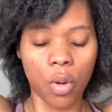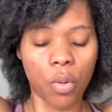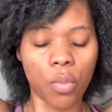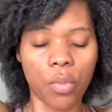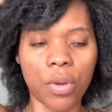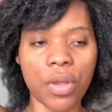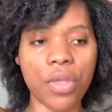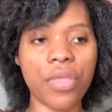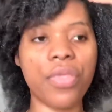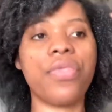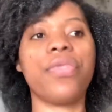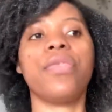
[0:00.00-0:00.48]

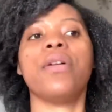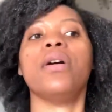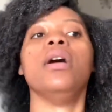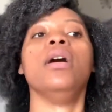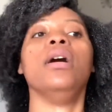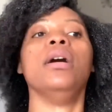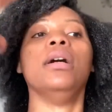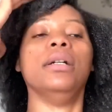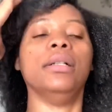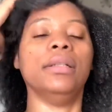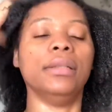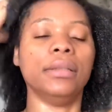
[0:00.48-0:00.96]
with
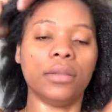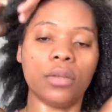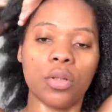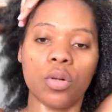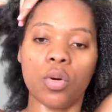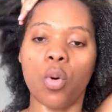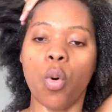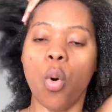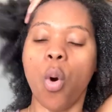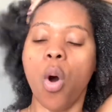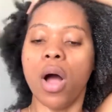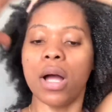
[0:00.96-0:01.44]
the
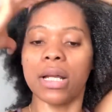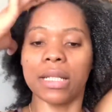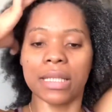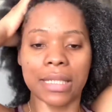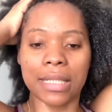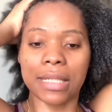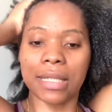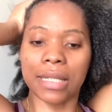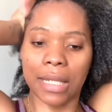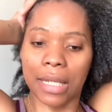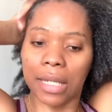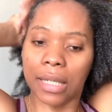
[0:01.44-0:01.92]

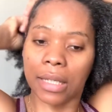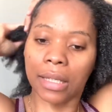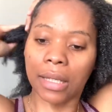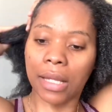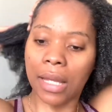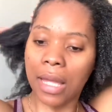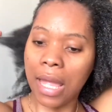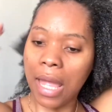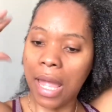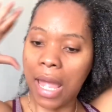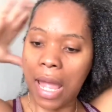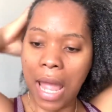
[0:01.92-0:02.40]

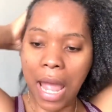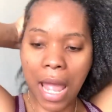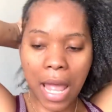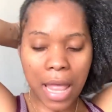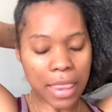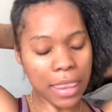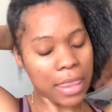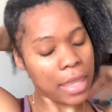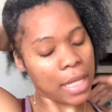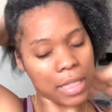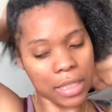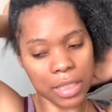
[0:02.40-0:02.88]
quarantine,
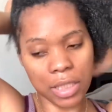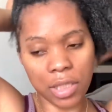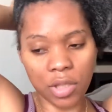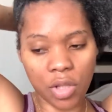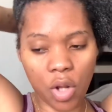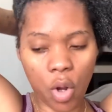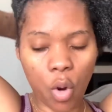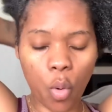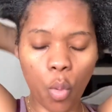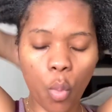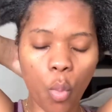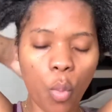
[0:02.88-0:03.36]
there's
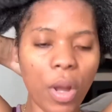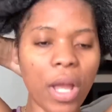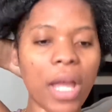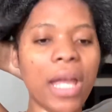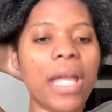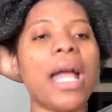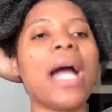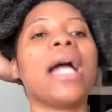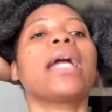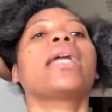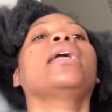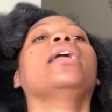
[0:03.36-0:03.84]
no
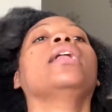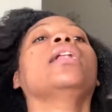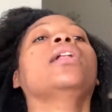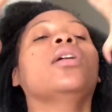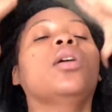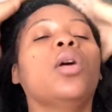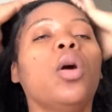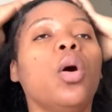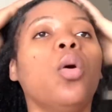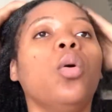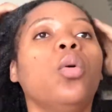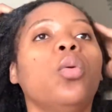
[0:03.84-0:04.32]
way I
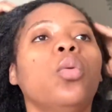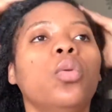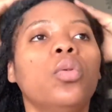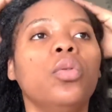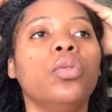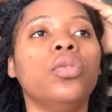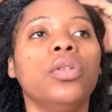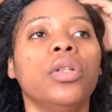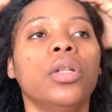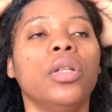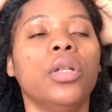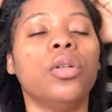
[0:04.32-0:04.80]
can go,
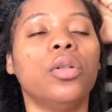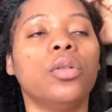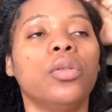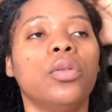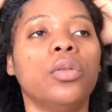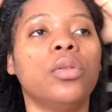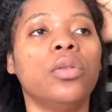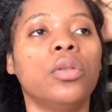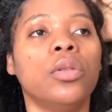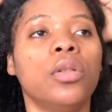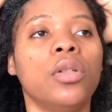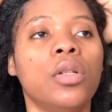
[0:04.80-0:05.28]
you
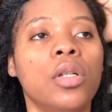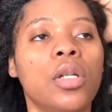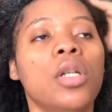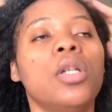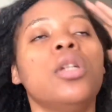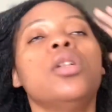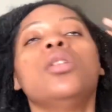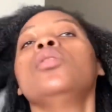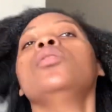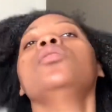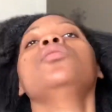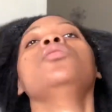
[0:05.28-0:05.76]
know,
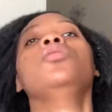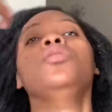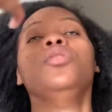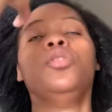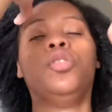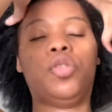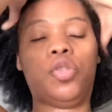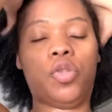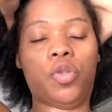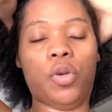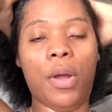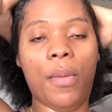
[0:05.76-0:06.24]

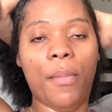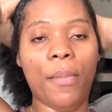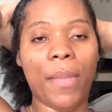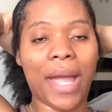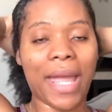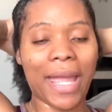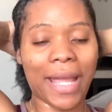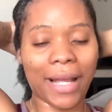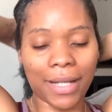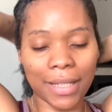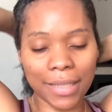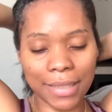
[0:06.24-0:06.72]
trim
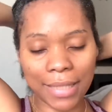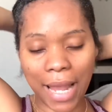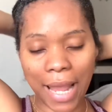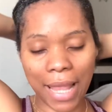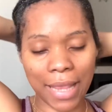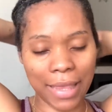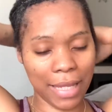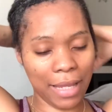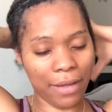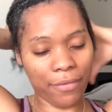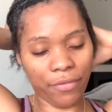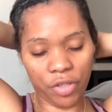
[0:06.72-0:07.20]
my hair, because
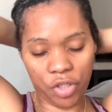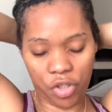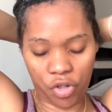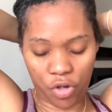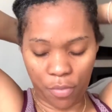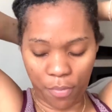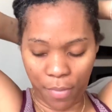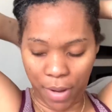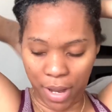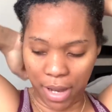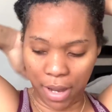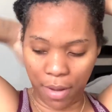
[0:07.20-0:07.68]
I never
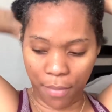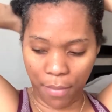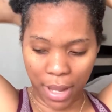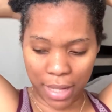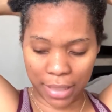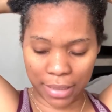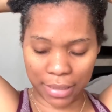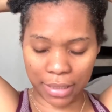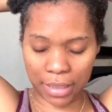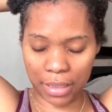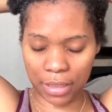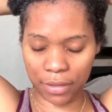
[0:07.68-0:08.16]
trim my hair
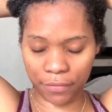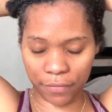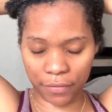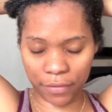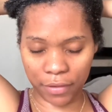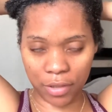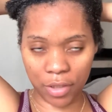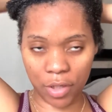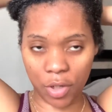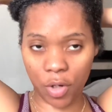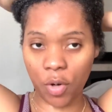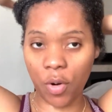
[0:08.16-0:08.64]

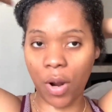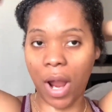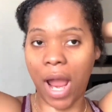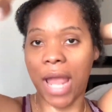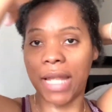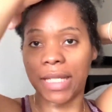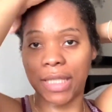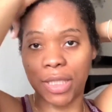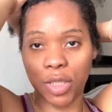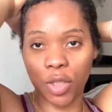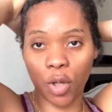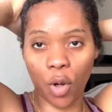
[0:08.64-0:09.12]
myself, you know.
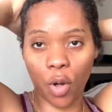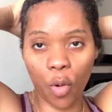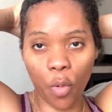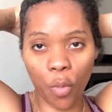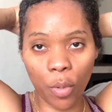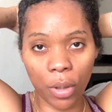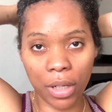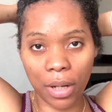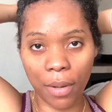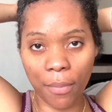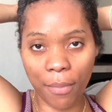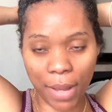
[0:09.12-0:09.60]
I don't
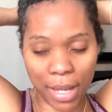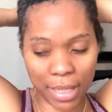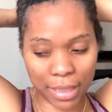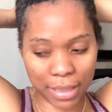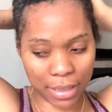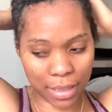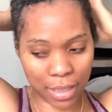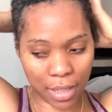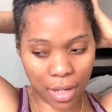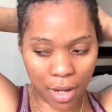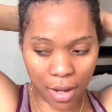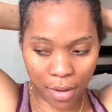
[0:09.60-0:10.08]
want to
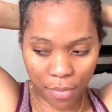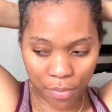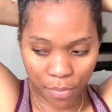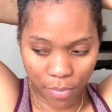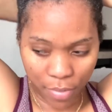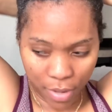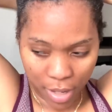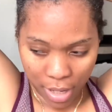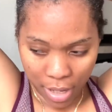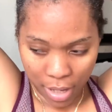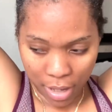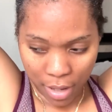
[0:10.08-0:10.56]
mess it
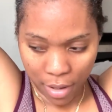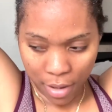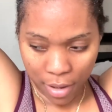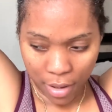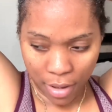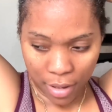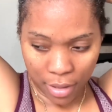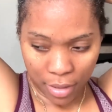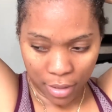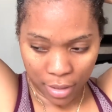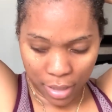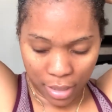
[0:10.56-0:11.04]
up.
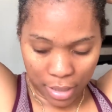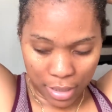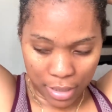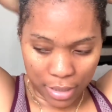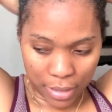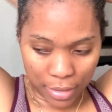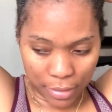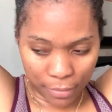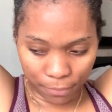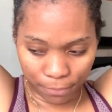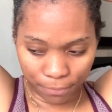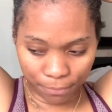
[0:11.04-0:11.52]

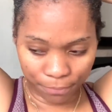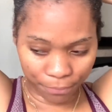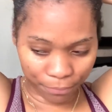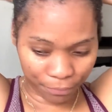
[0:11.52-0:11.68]
That